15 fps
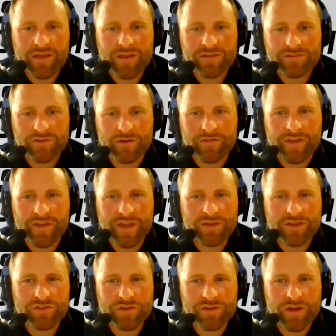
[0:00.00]

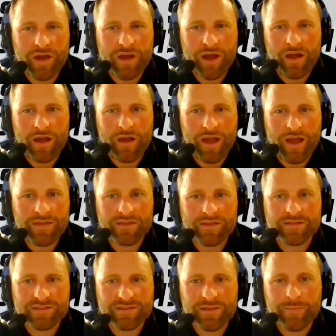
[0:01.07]
certification, uh, I think
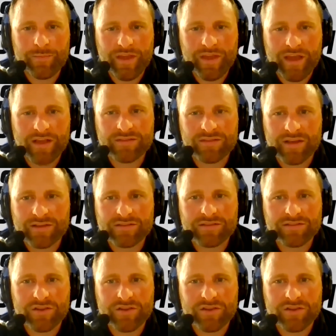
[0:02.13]
the CPSS is